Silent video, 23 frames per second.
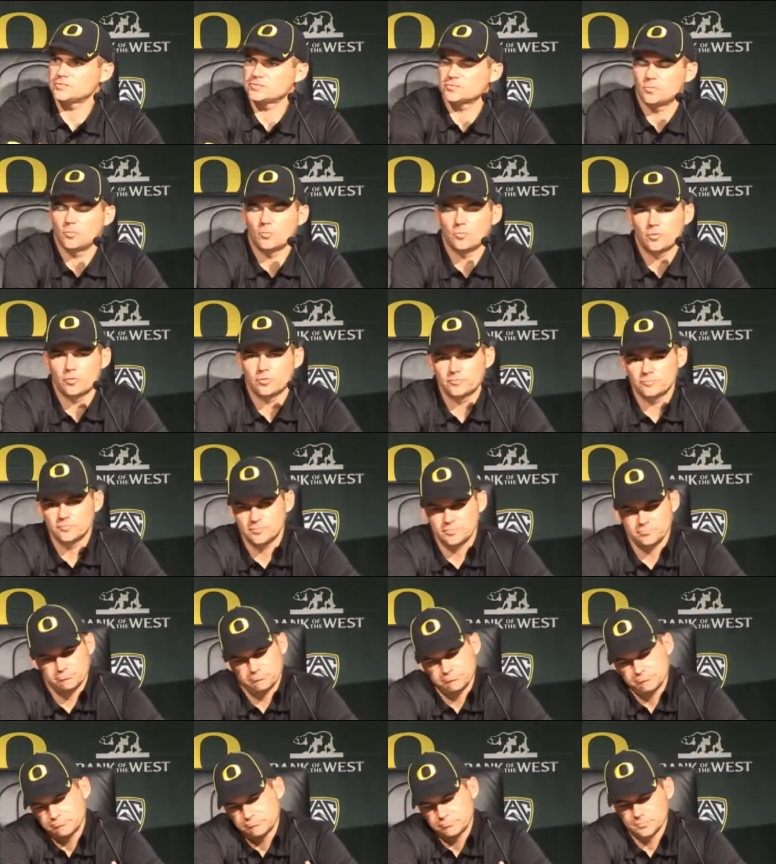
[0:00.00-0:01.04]
scored,
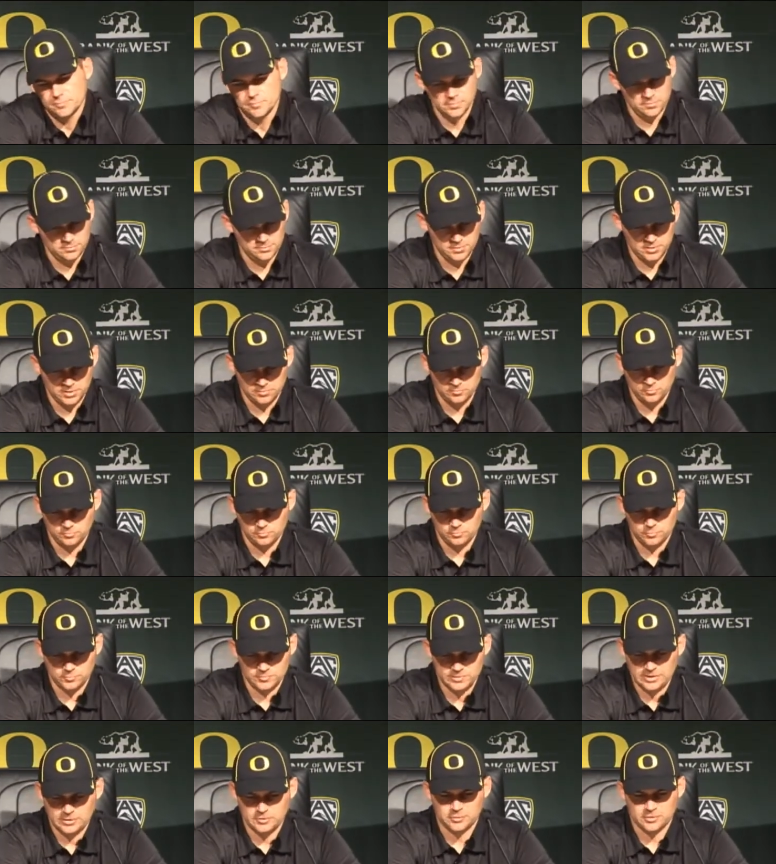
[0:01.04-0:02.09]
and
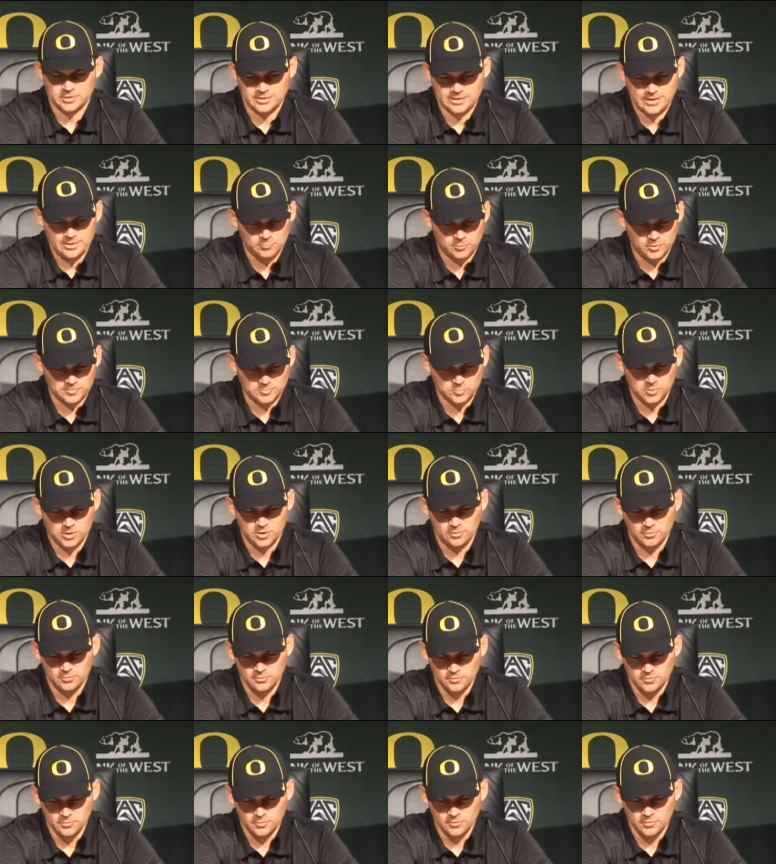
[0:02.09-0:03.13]
take a look at that one as
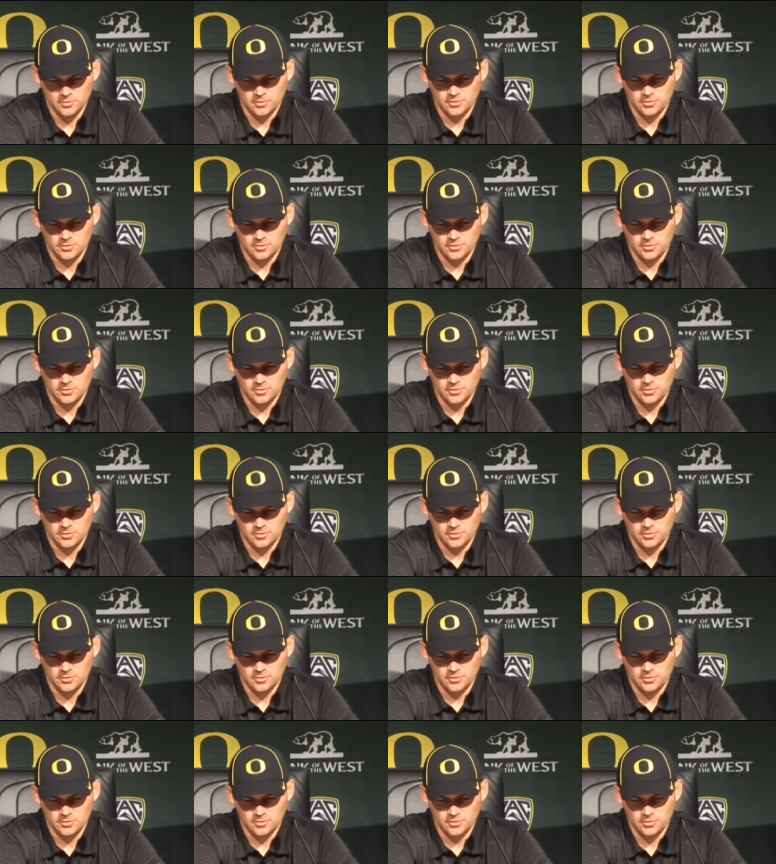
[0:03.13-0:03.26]
well.